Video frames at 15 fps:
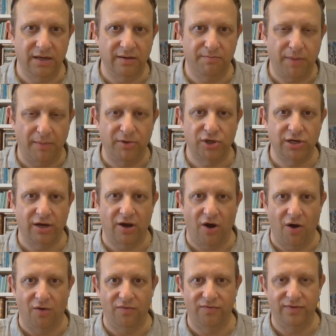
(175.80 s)
publisher
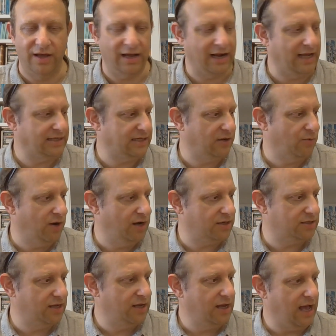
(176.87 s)
of classic works,
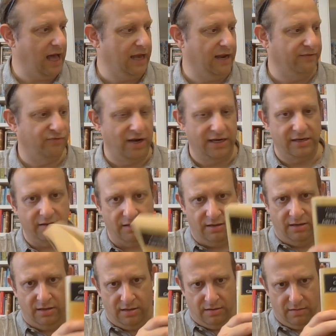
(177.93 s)
and I've read
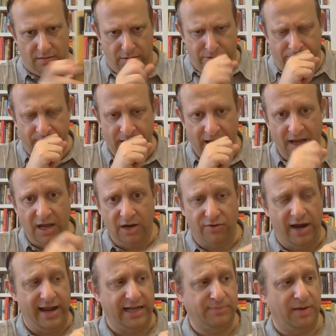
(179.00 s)

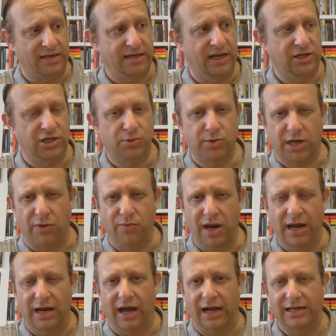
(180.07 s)
Great Expectations, which I really
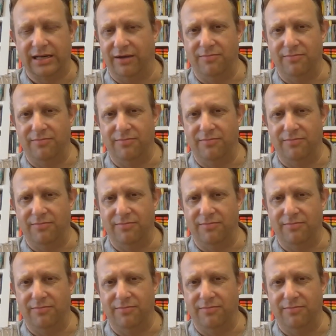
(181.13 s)
liked. I